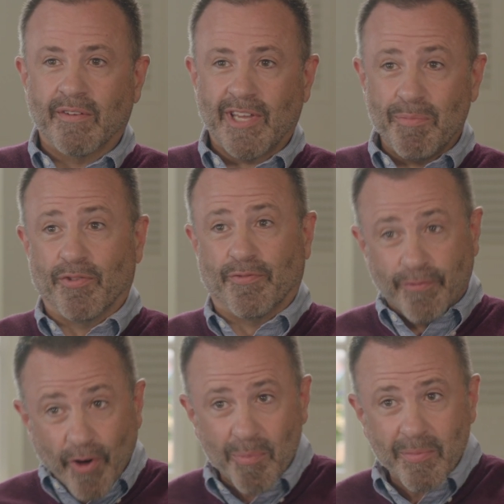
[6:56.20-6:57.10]
keep us
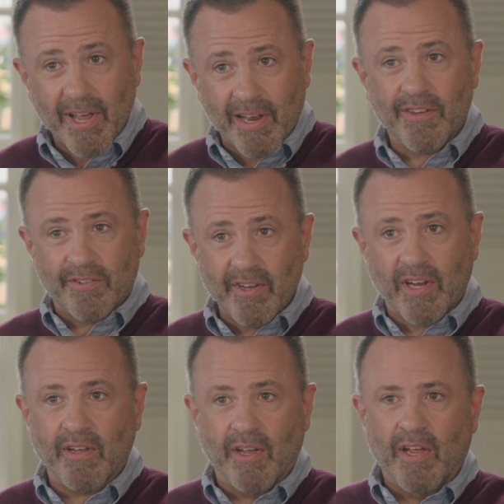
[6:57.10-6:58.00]
from getting
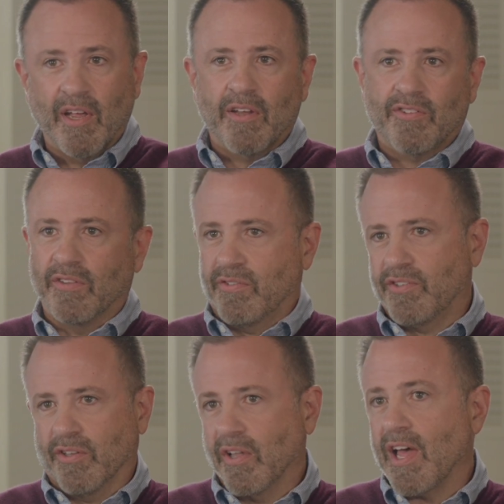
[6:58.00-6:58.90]
sick to,
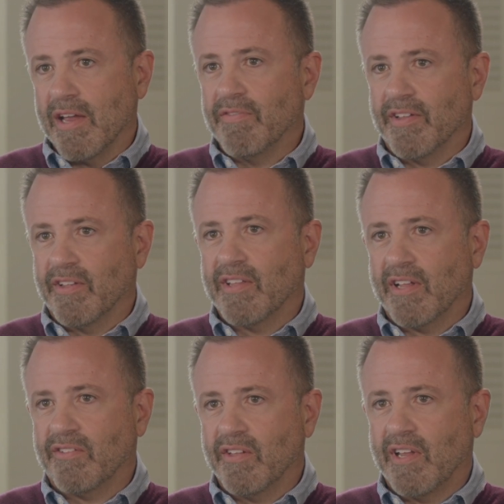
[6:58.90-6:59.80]
to life. I think
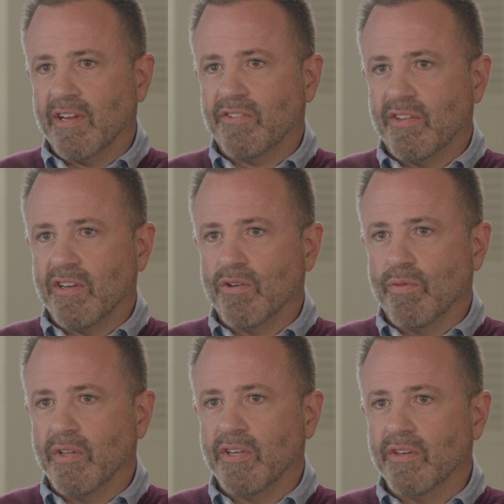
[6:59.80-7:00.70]
that's the next thing you're
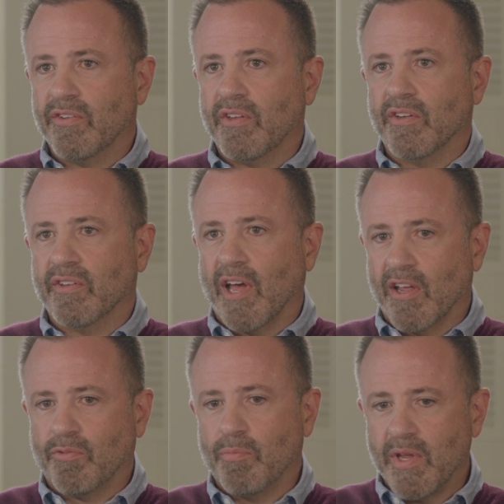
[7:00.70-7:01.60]
really going to see is
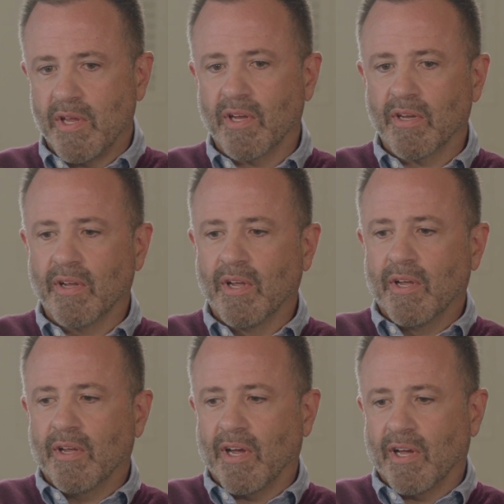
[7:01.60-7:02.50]
us being
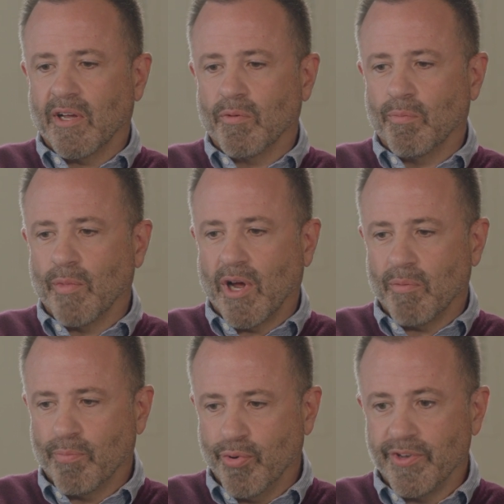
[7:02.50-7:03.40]
uh, uh,
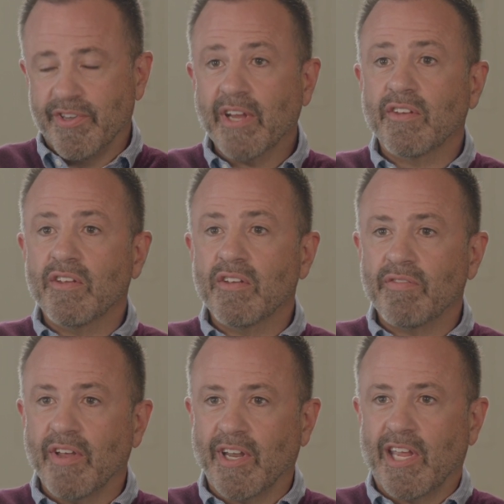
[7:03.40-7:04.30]
predictive
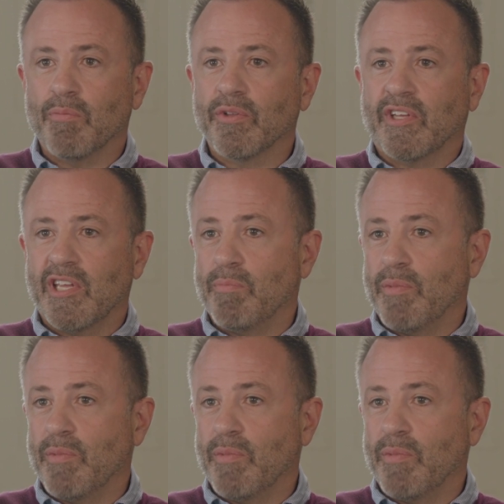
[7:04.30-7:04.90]
and able to keep